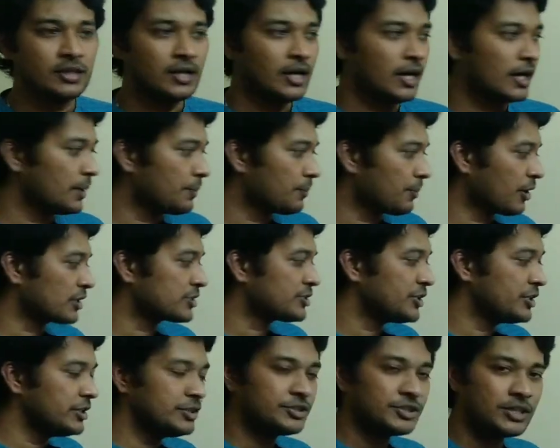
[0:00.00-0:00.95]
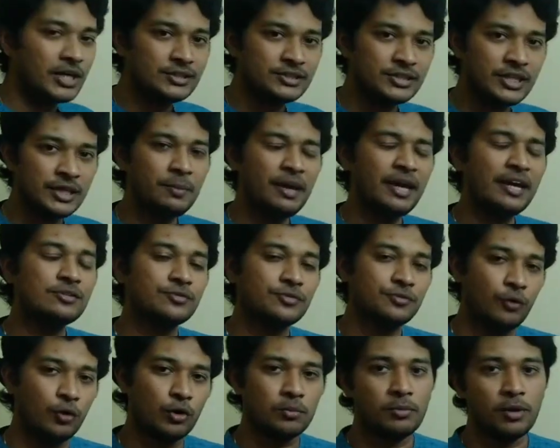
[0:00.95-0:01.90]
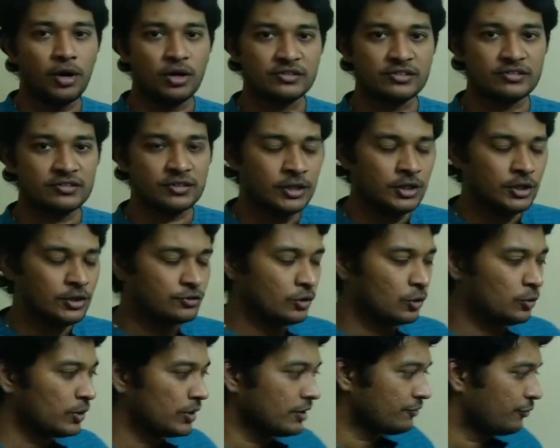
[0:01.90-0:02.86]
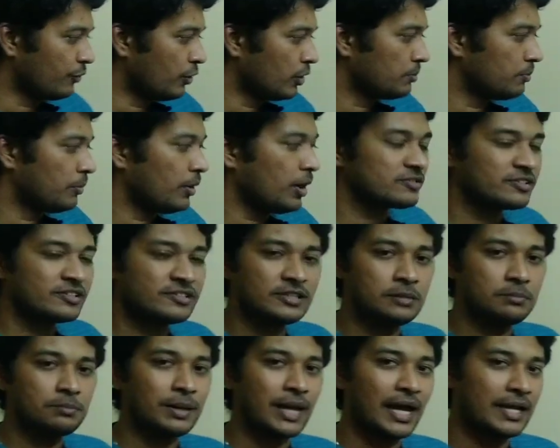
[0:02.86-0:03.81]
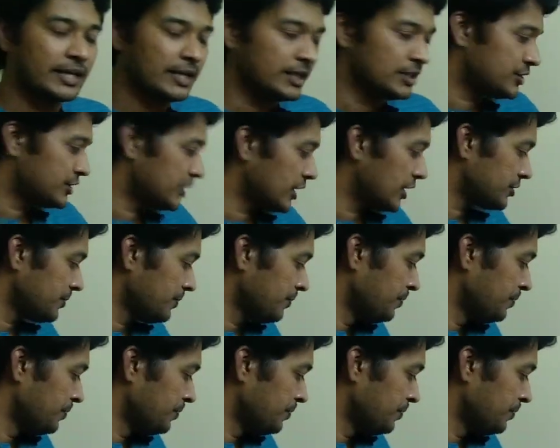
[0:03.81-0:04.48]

Under production in charge, he makes 4 bosses. So who are the 4 bosses in planning in charge?